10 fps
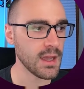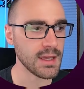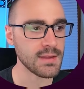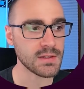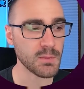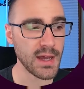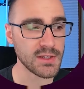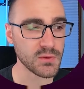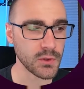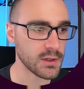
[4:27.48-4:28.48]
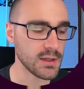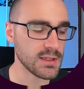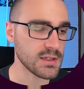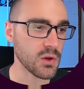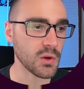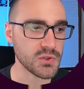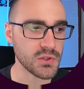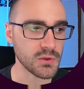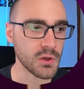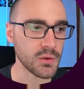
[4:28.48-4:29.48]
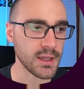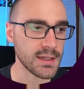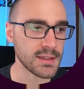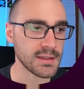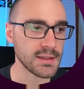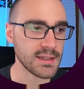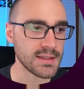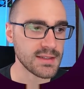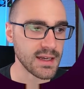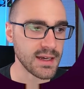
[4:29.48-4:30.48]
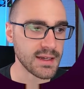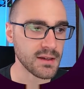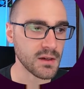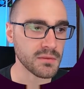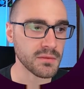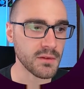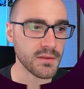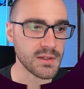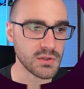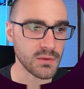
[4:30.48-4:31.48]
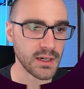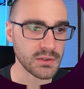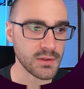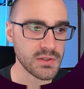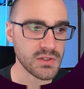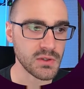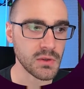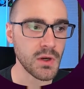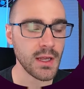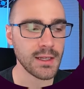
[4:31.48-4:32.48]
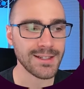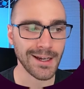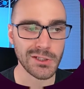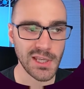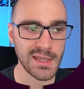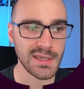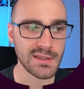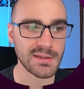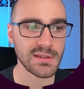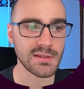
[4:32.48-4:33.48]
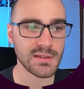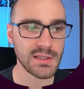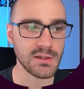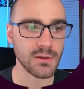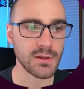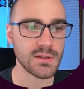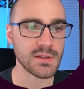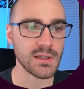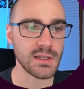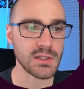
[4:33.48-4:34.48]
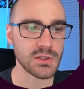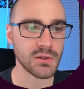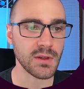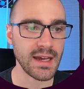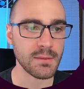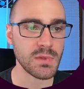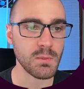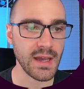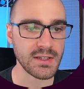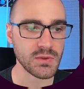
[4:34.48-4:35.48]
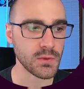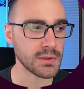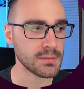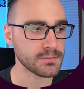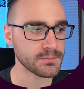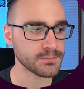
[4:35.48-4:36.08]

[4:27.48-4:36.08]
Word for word: And this password is also located inside of this directory. So .jenkins secrets initial admin password.